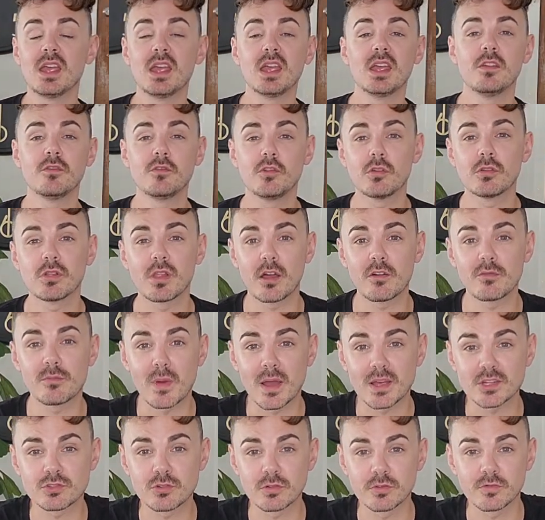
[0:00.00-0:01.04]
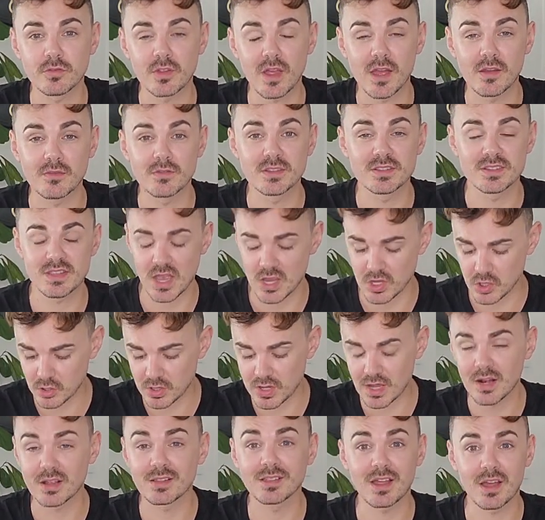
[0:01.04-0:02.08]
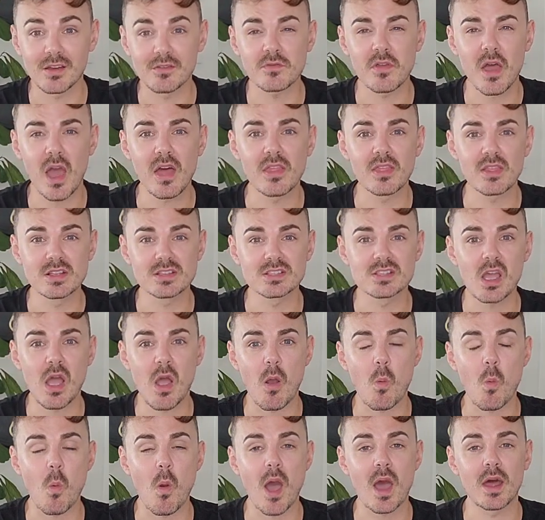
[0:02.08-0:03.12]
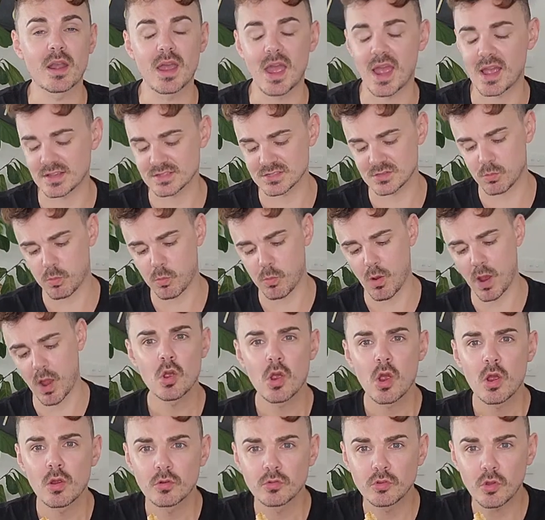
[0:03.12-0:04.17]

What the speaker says: If you love mushroom flavors, you're gonna love this one as well.